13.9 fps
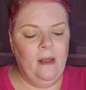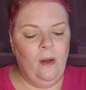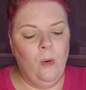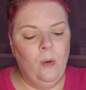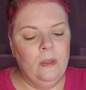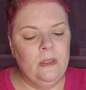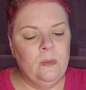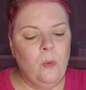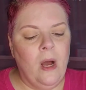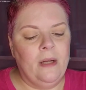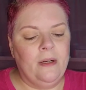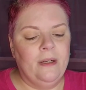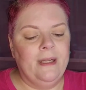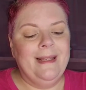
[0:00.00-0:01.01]
holds
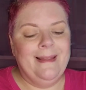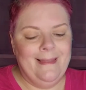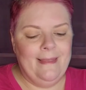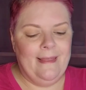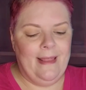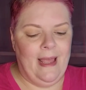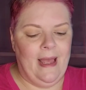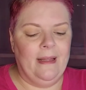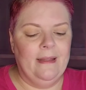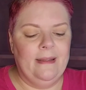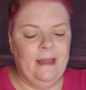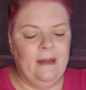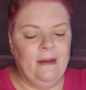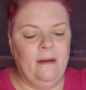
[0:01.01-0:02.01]
water in that
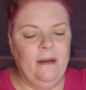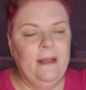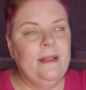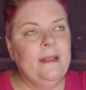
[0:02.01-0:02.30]
there